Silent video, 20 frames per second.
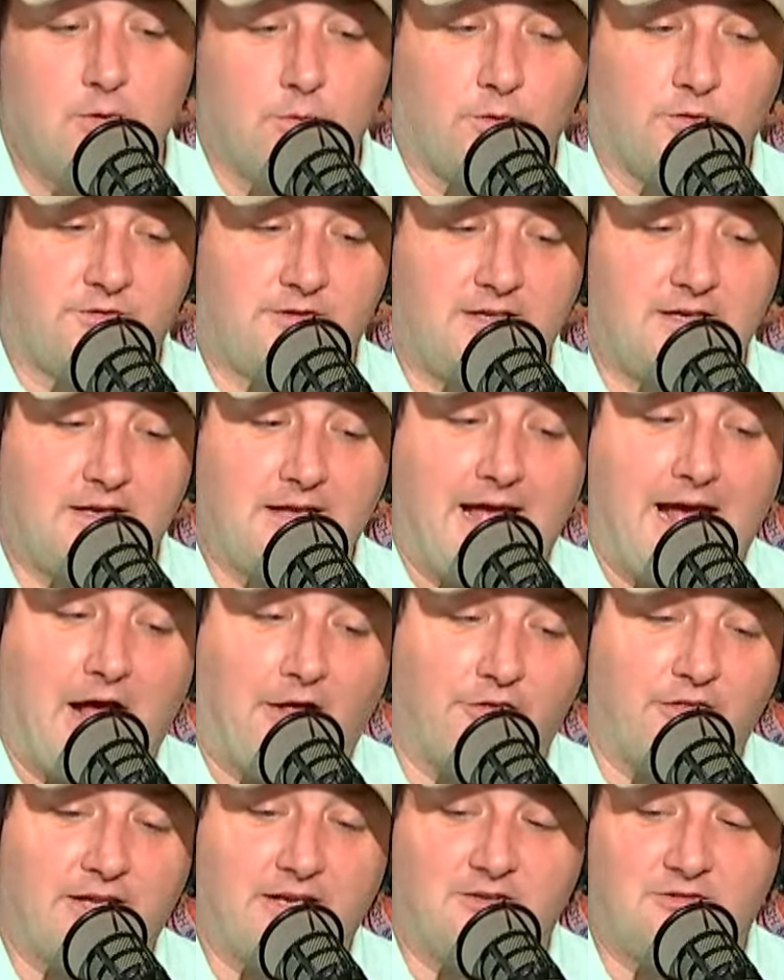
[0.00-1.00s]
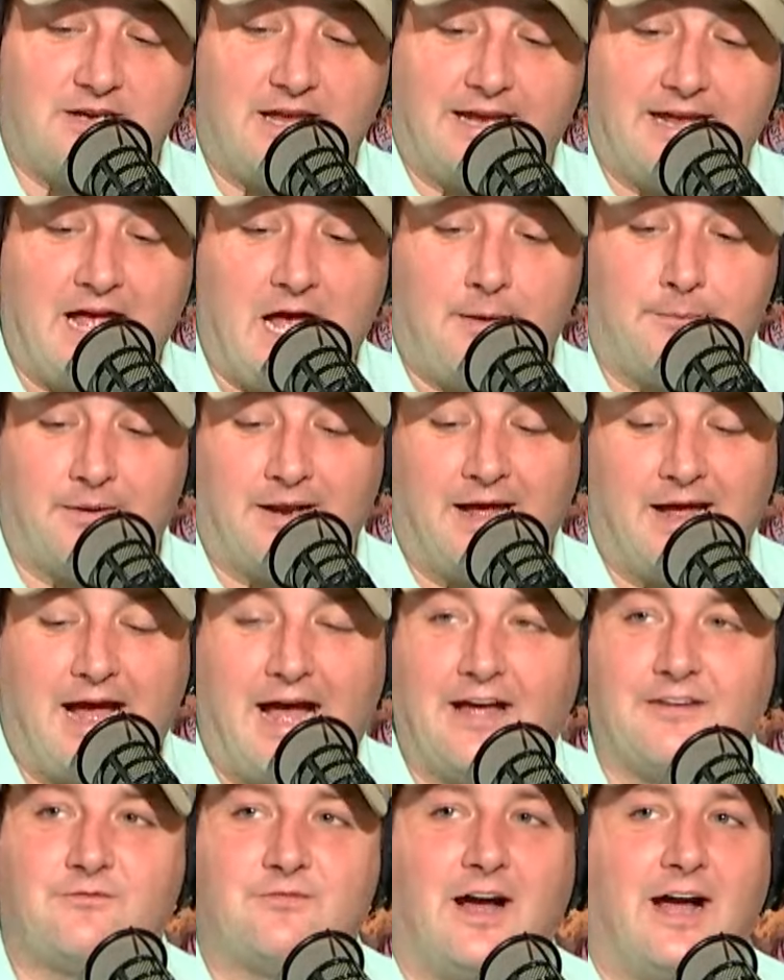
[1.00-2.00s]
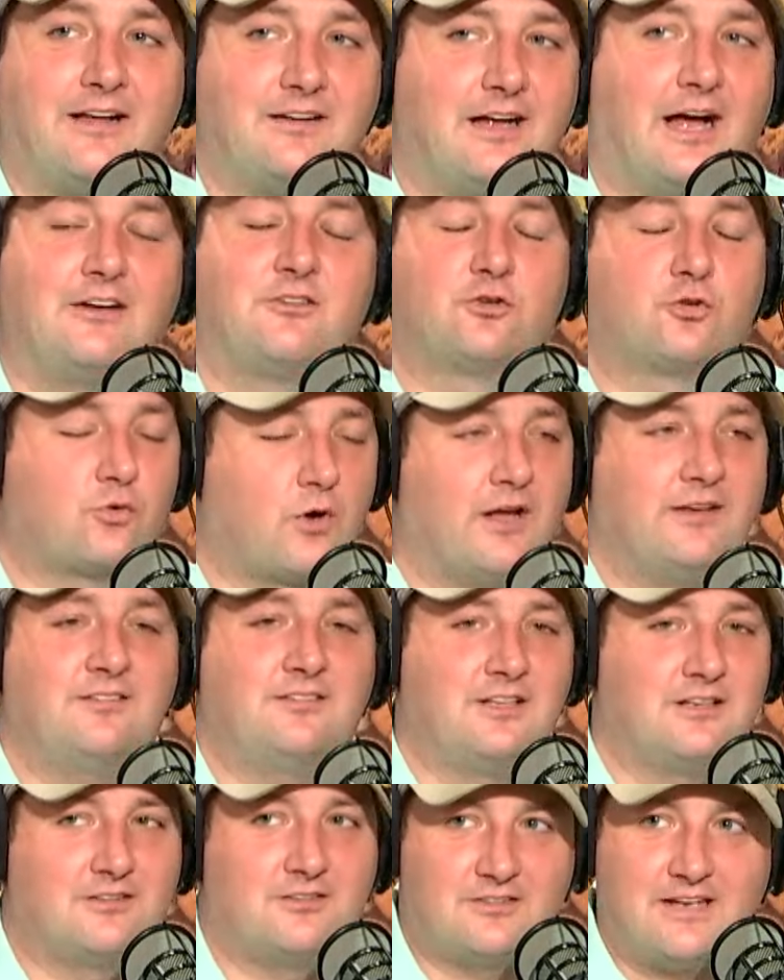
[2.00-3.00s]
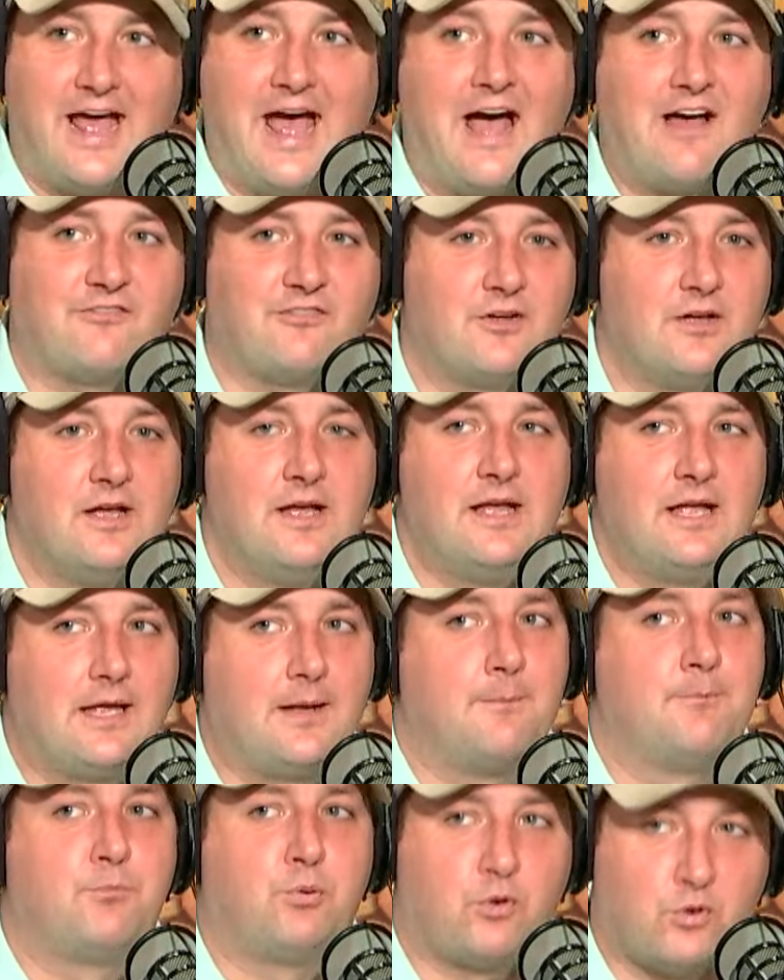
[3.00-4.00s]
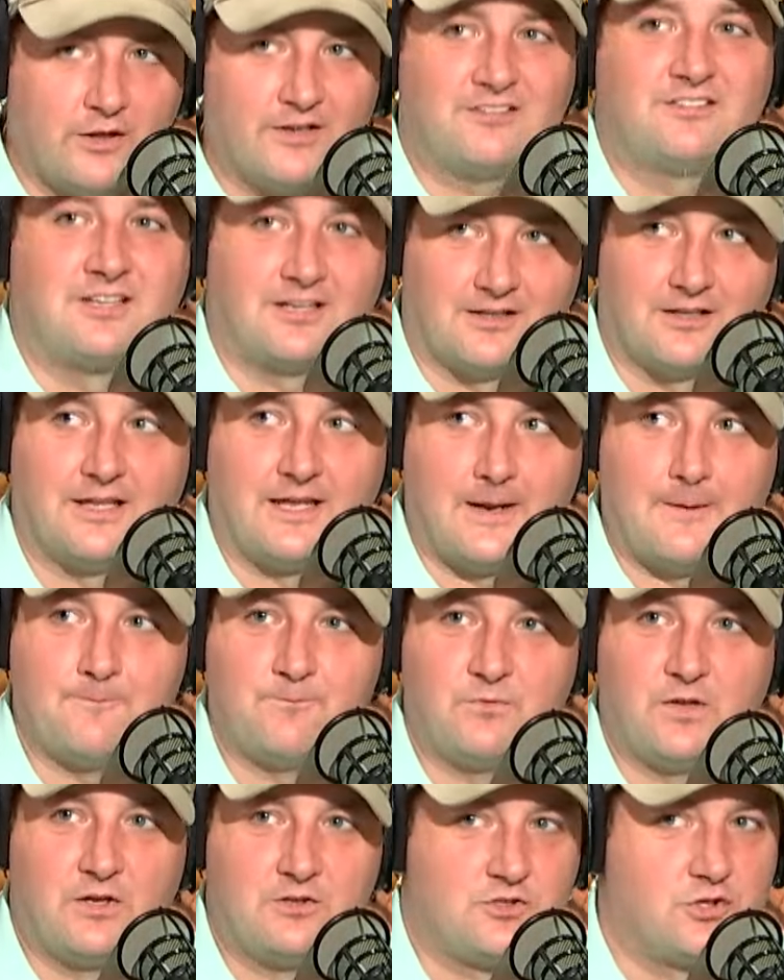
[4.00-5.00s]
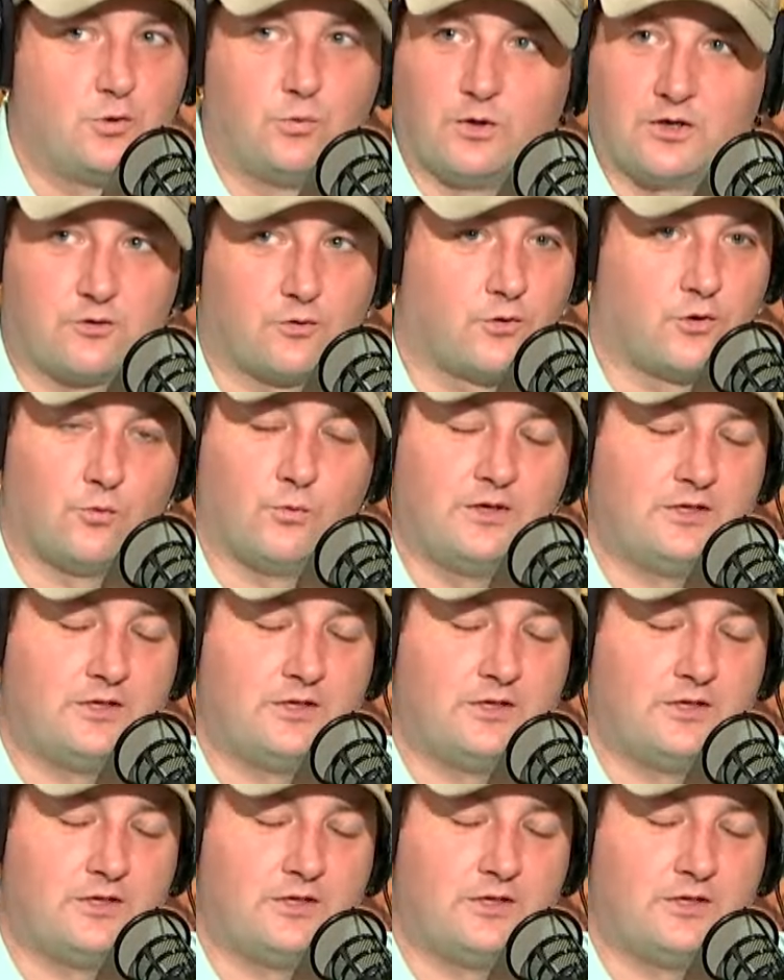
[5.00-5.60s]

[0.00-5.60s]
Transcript: We'll see how things shake out, but I I, I trust this staff implicitly to recruit.